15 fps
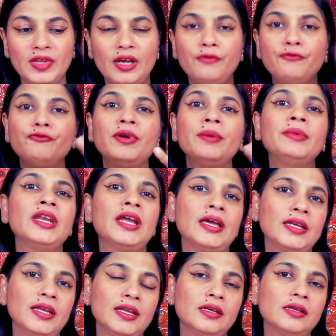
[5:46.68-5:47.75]
a
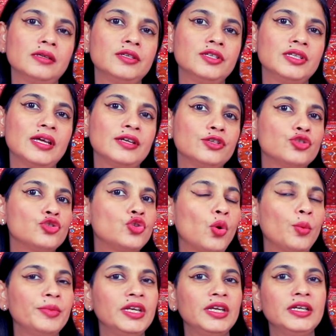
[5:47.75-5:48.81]
feminine energy that is
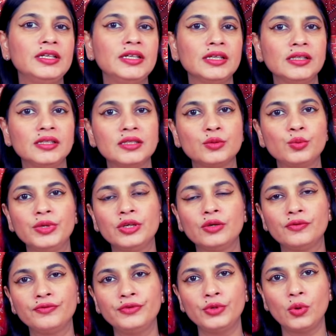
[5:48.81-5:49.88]
dominating this week
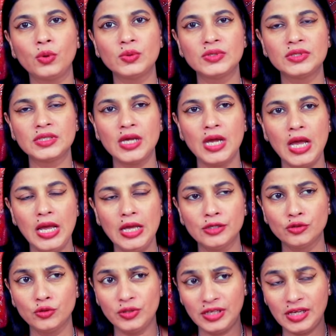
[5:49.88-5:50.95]
of yours.
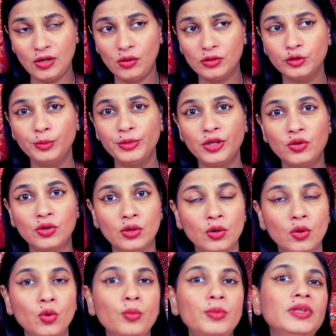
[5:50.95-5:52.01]
So it can also be on a
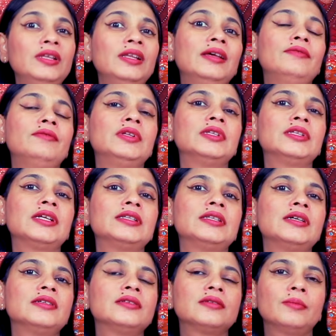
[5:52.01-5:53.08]
global level that
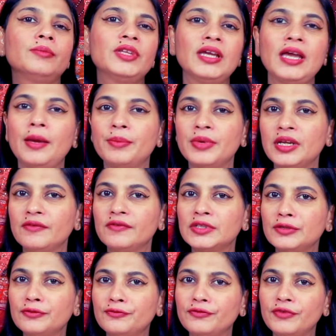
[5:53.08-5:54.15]
there is something happening with
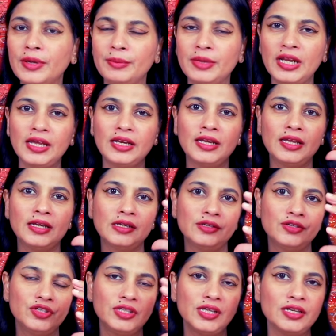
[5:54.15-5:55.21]
the feminine
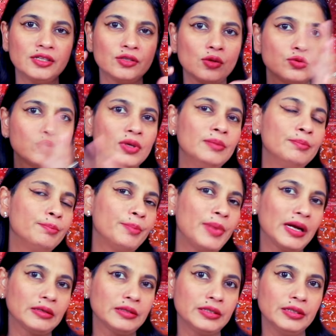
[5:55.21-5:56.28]
energy that is also
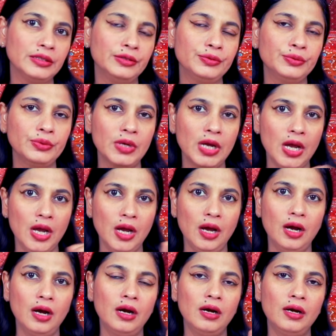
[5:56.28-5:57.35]
impacting you,
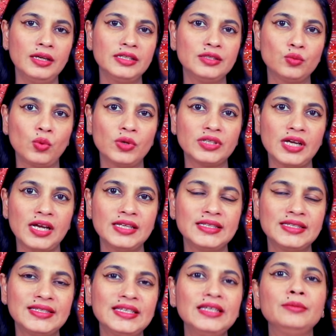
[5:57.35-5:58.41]
is what I
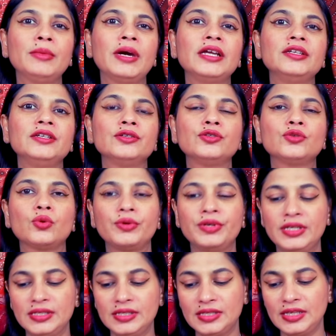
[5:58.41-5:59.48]
see, my dear
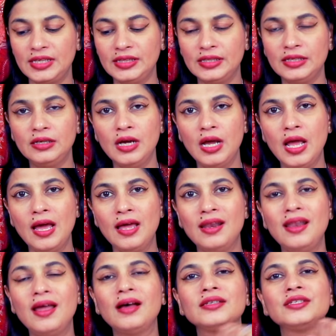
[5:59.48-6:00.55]
Taurians, in the
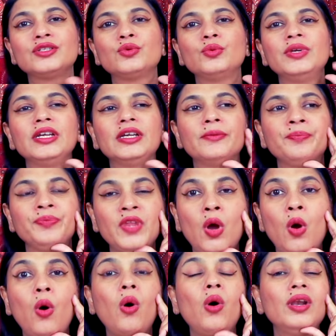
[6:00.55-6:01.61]
last week.
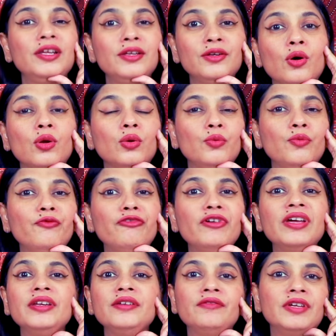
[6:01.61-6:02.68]
All all, a
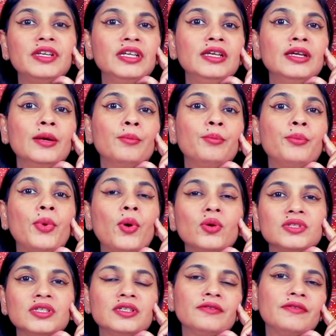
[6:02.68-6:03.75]
very, very
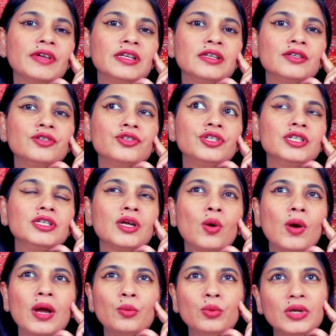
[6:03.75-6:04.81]
positive energy.
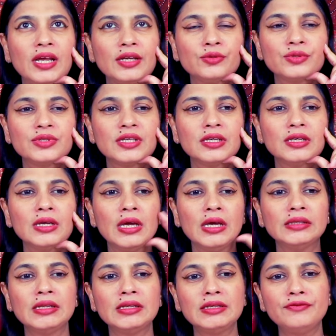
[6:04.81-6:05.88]
Now, I would like to say
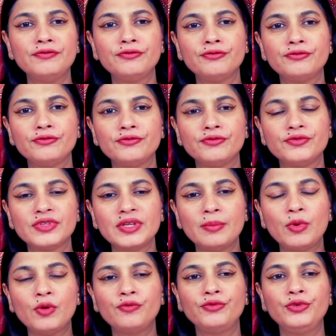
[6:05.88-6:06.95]
that if
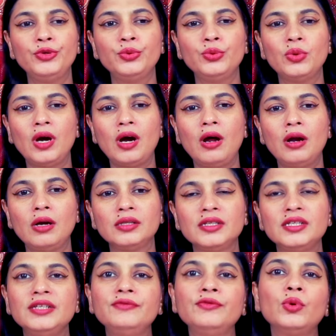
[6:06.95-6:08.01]
some of you are
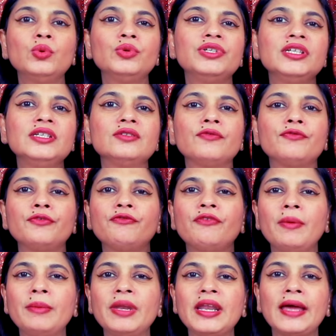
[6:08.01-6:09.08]
devotees of a
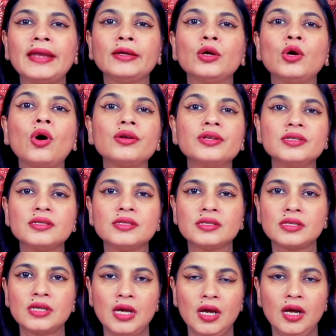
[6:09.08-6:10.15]
feminine
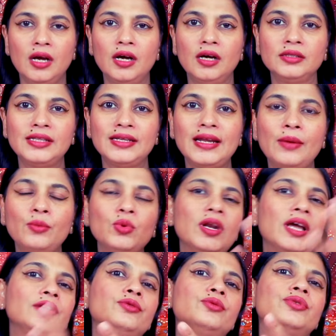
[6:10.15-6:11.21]
goddess, then I would
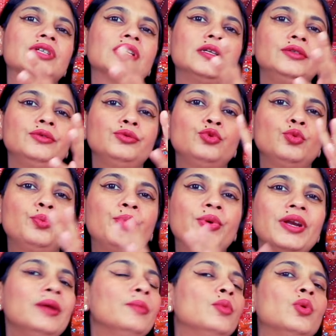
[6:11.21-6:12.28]
like to tell you to
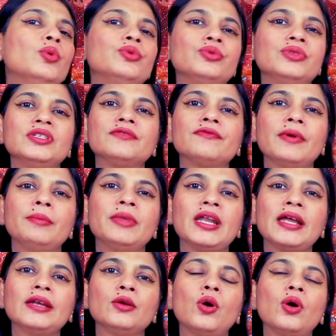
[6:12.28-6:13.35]
pray more to this
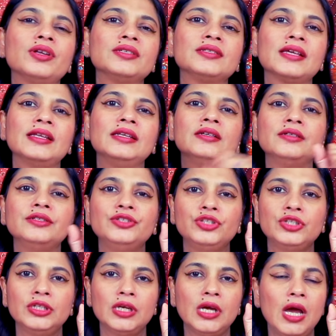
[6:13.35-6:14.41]
feminine goddess
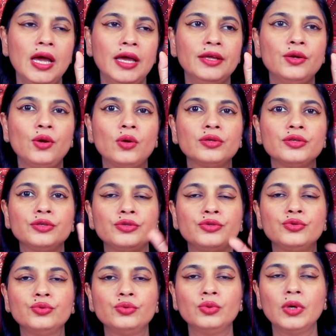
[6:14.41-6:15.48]
energy in order
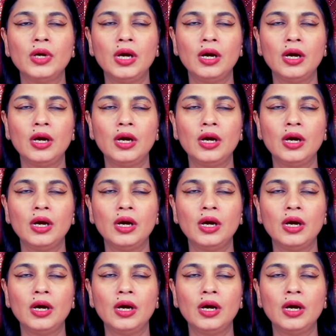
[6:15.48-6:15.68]
to